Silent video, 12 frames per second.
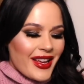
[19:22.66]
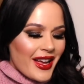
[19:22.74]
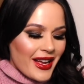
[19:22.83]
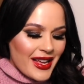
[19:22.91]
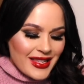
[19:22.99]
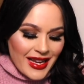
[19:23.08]
I
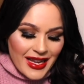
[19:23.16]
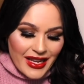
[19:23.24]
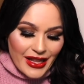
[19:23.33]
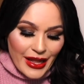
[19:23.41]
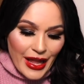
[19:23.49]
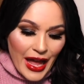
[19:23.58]
got, guys. I
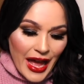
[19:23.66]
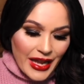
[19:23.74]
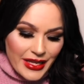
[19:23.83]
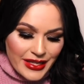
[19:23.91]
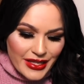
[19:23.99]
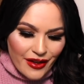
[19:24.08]
got a
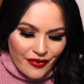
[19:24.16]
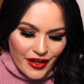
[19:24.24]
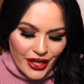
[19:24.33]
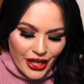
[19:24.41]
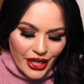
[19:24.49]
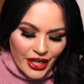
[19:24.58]
lot of stuff
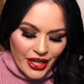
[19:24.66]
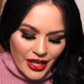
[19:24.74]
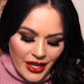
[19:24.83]
here.